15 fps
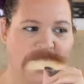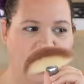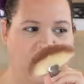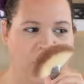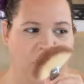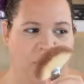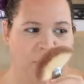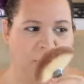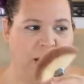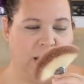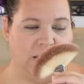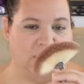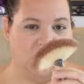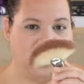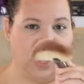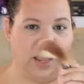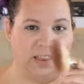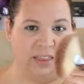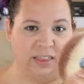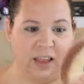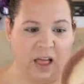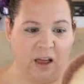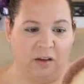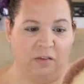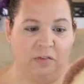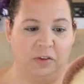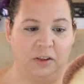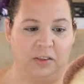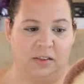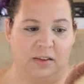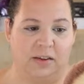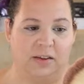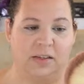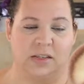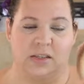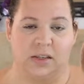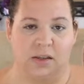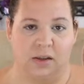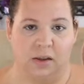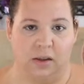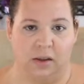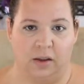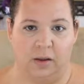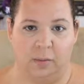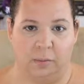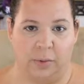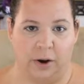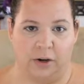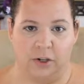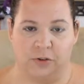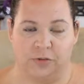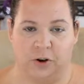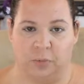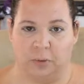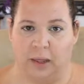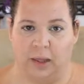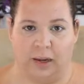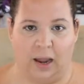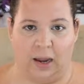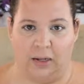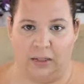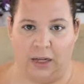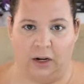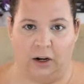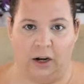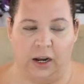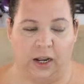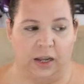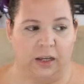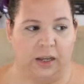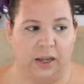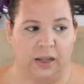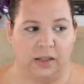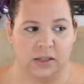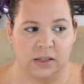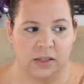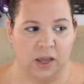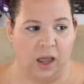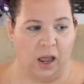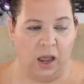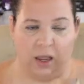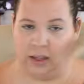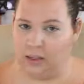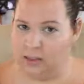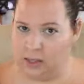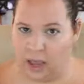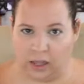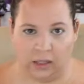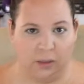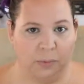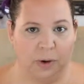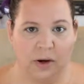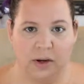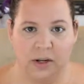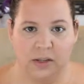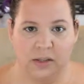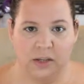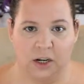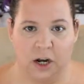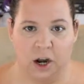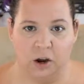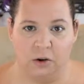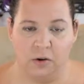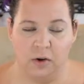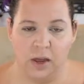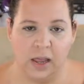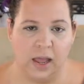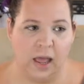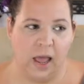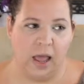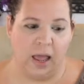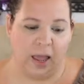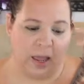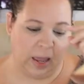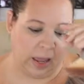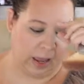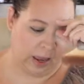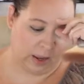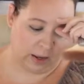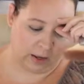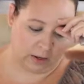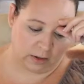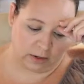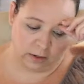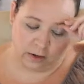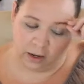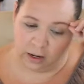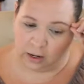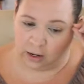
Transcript: I love this brush for applying highlighter. It gets exactly where it needs to go and